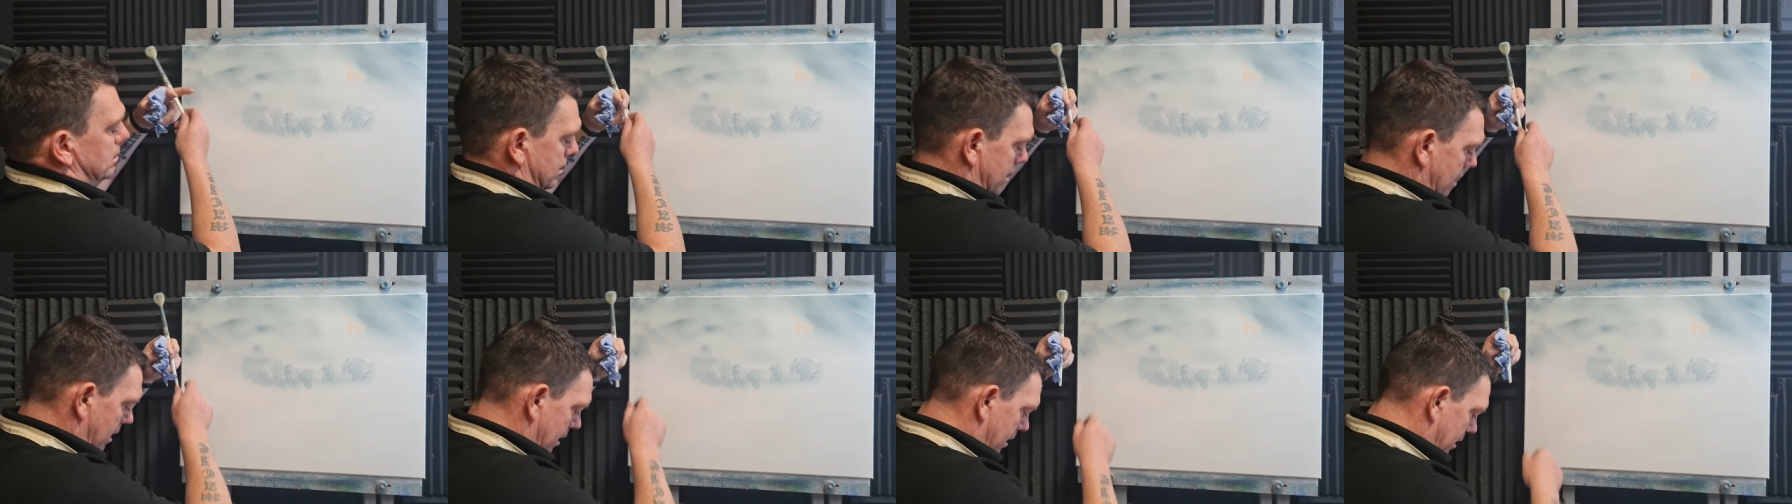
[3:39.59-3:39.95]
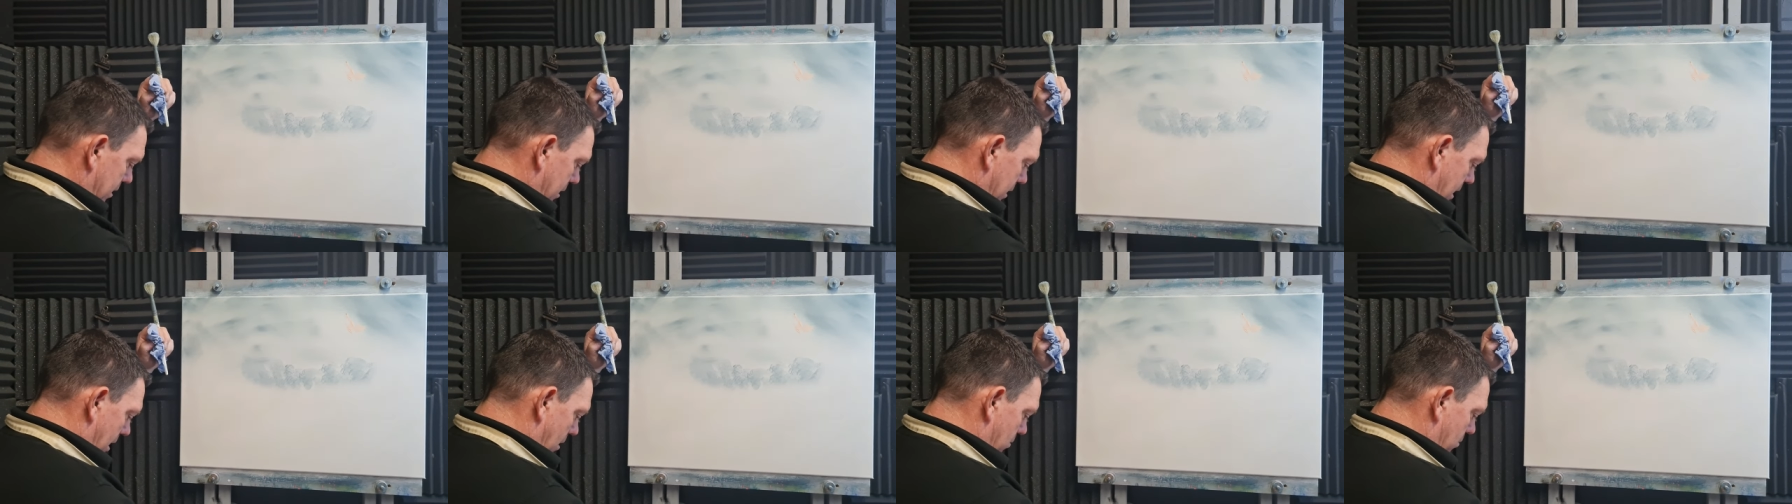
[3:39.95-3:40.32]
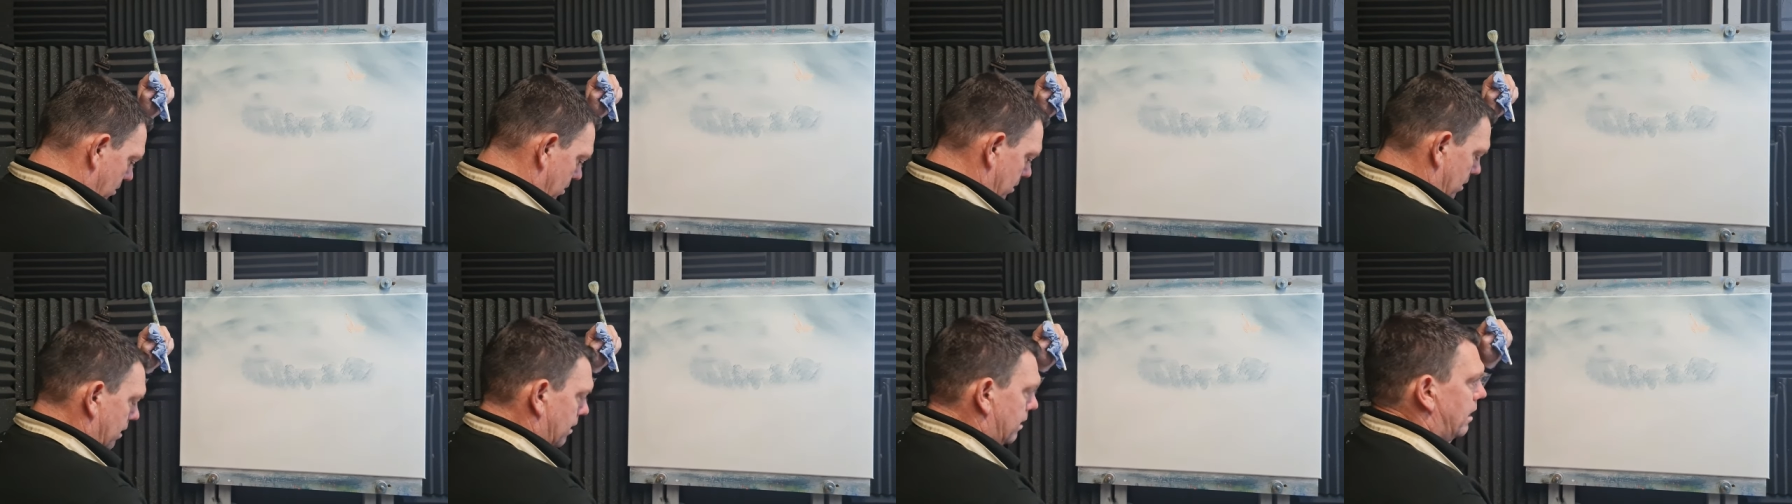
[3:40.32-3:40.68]
Get rid of that
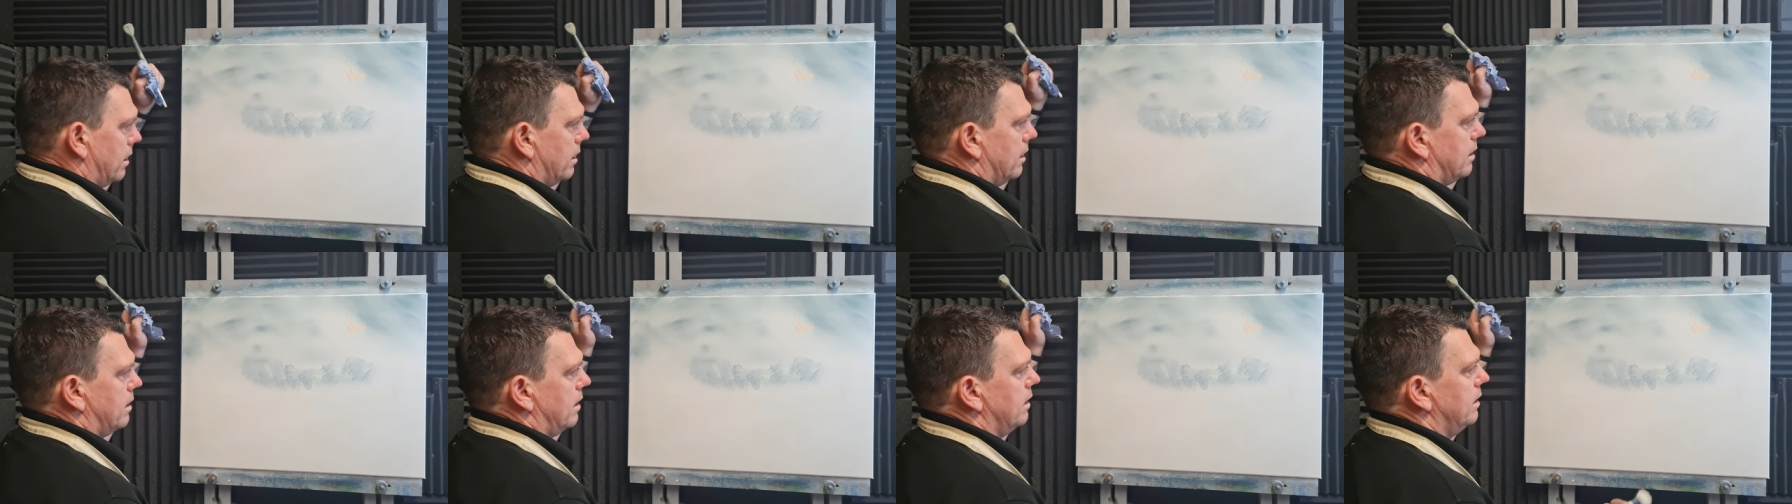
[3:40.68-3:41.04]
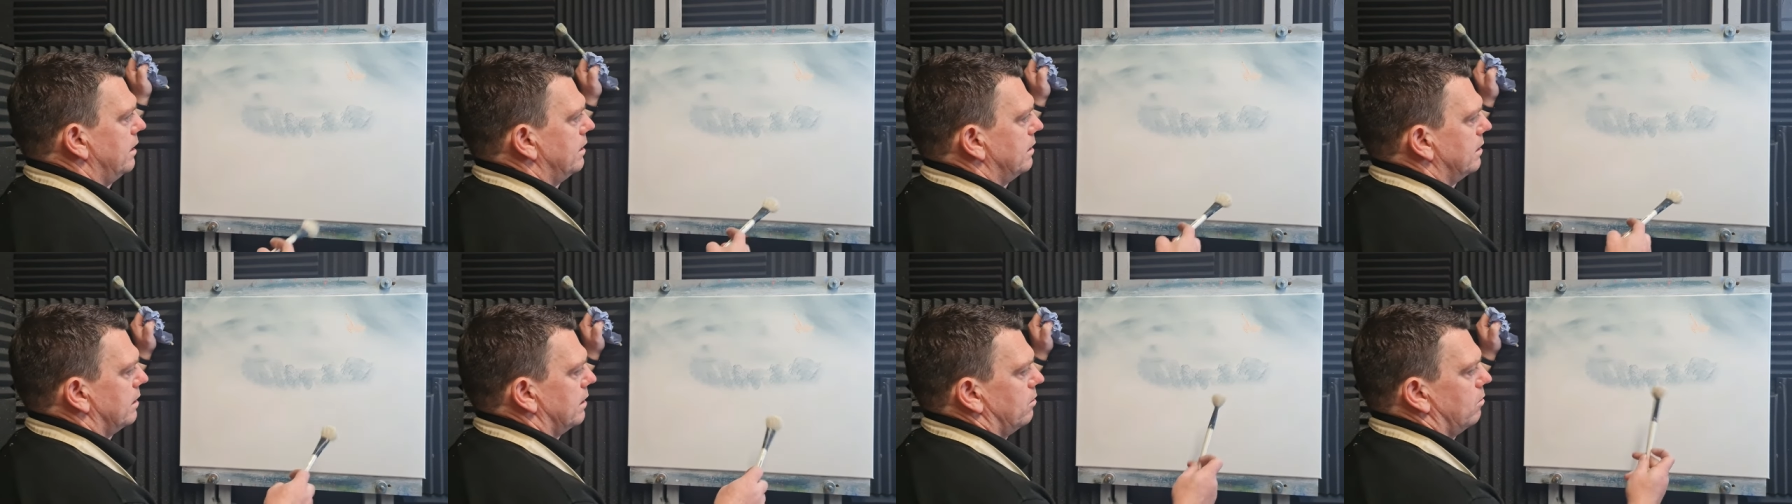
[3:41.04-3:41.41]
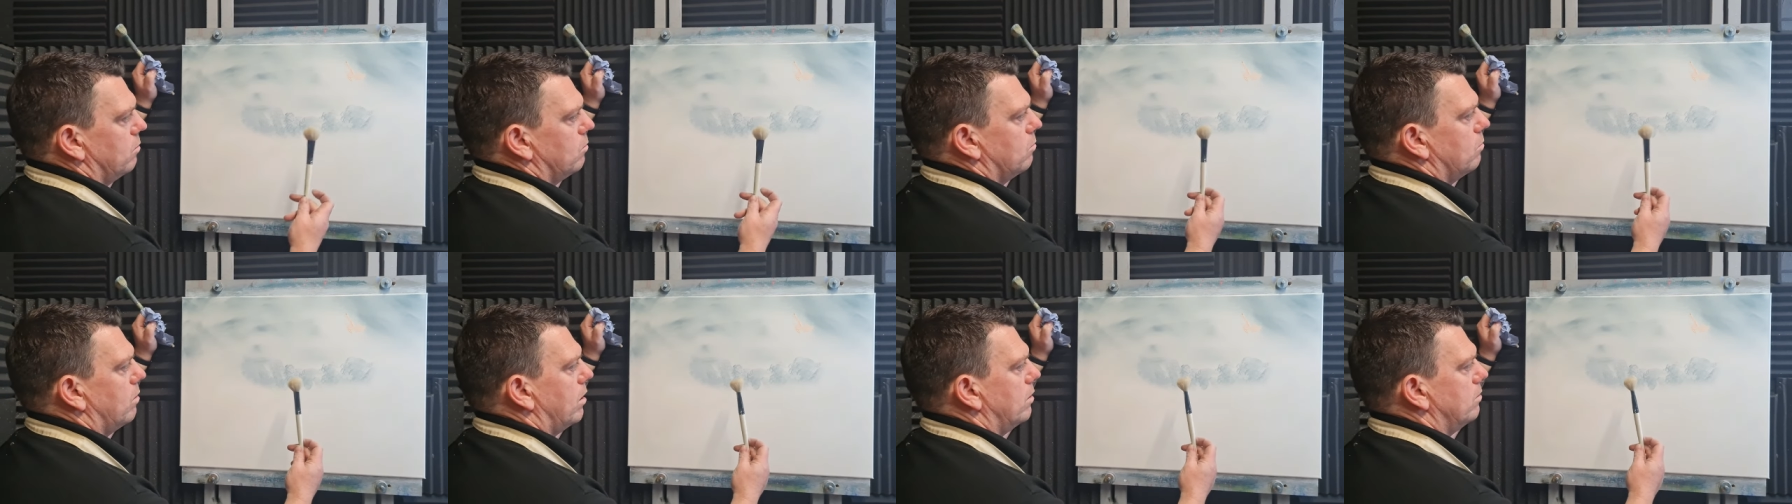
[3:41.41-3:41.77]
one. Get a cleaner
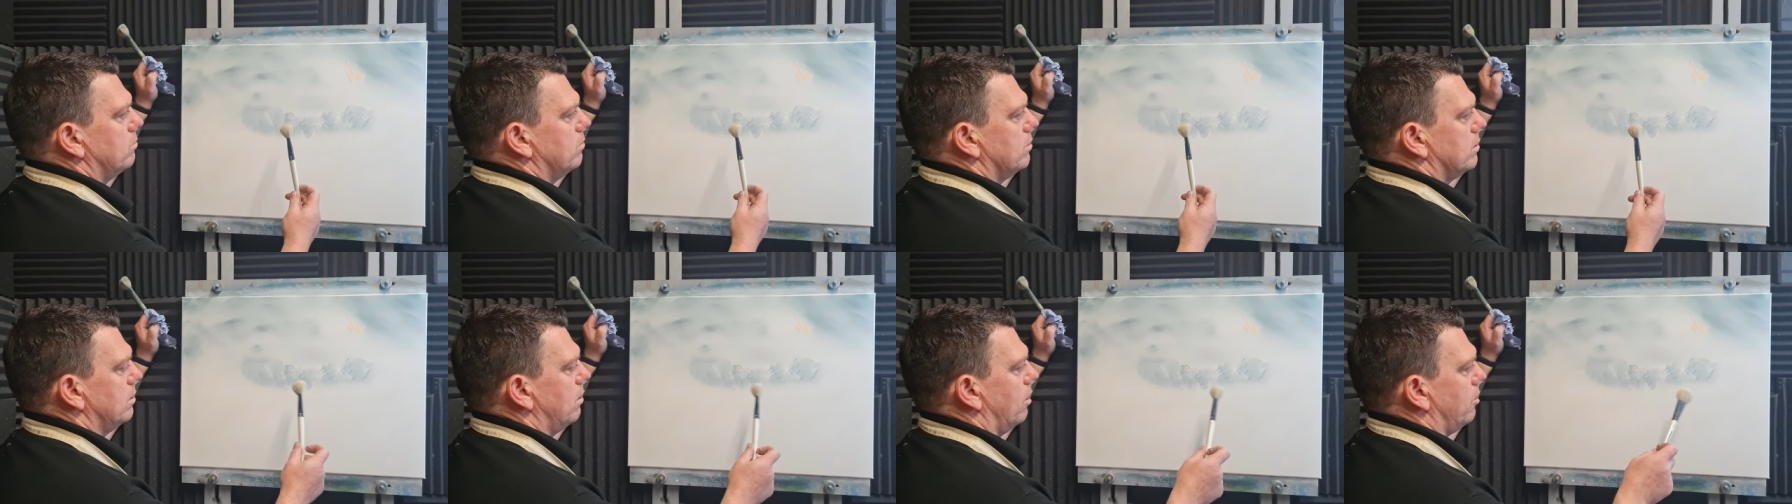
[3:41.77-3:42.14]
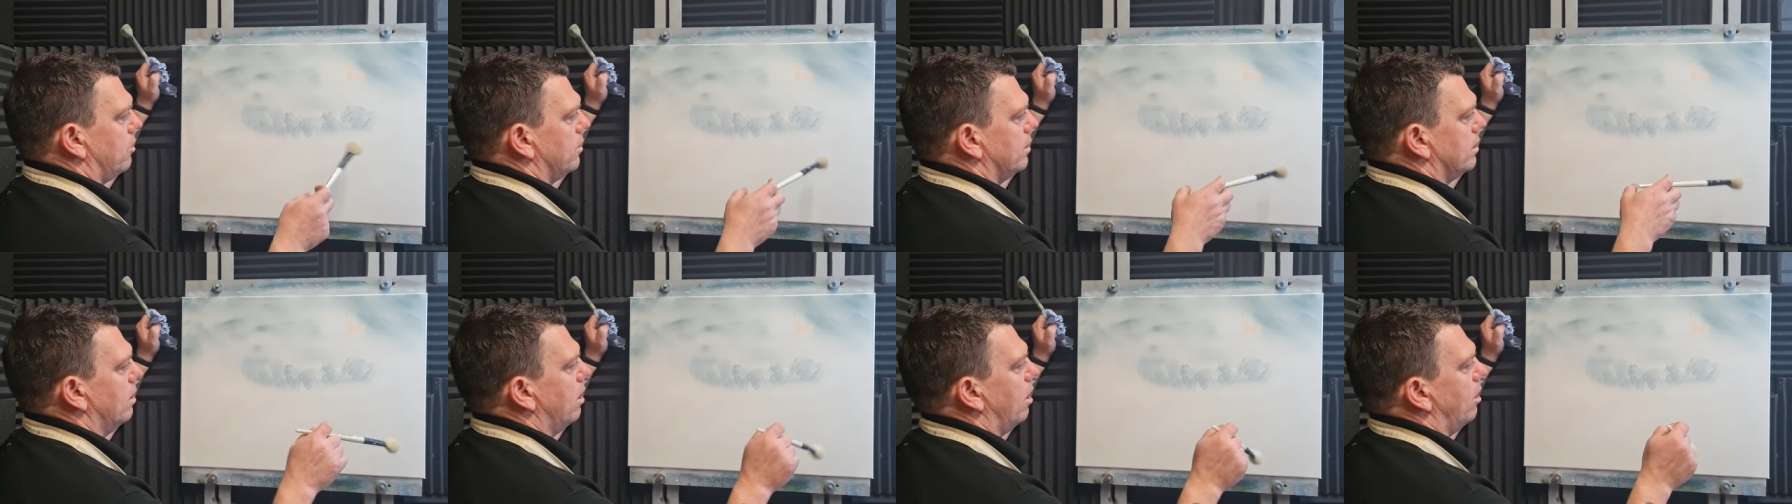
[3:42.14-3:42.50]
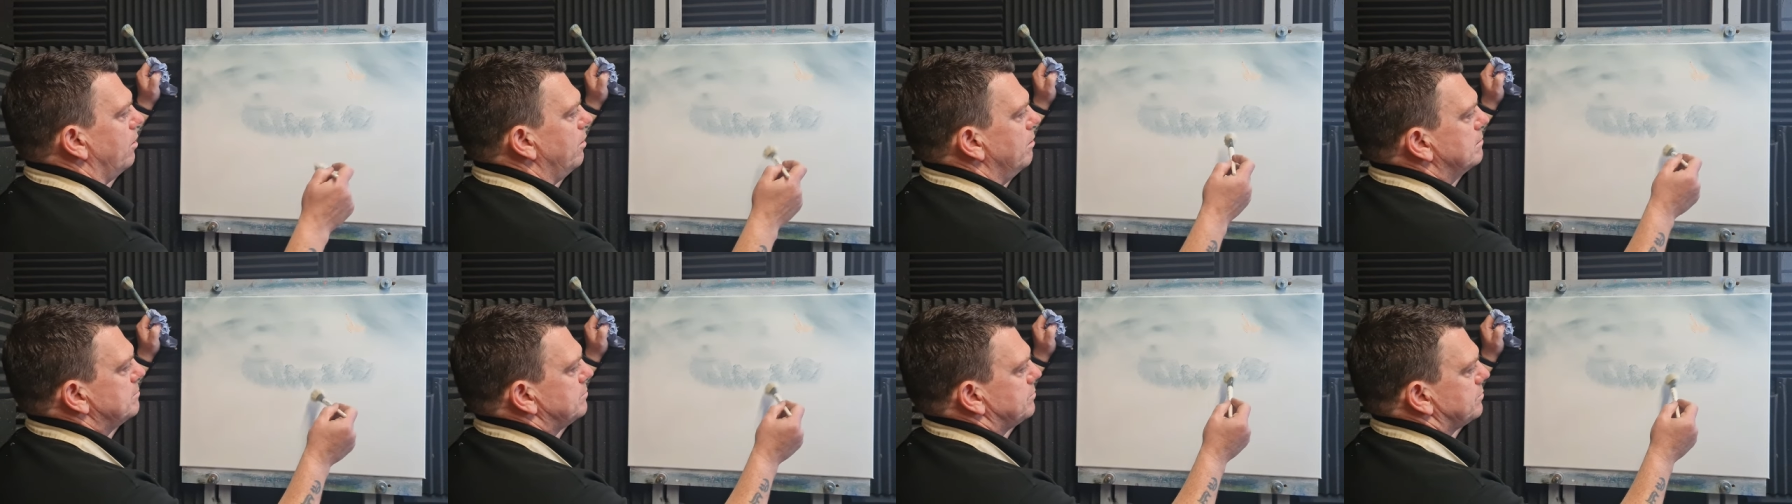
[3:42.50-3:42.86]
one with nothing on.